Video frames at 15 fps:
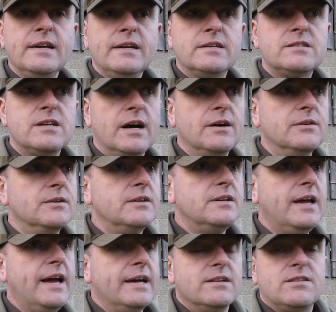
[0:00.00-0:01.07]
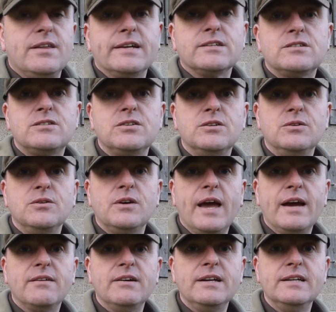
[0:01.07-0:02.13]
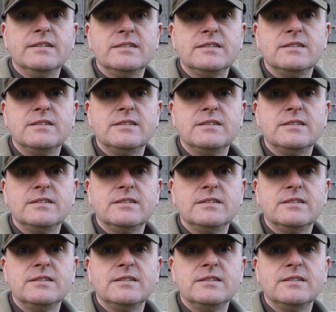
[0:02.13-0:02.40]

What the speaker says: So yeah, thanks to Gary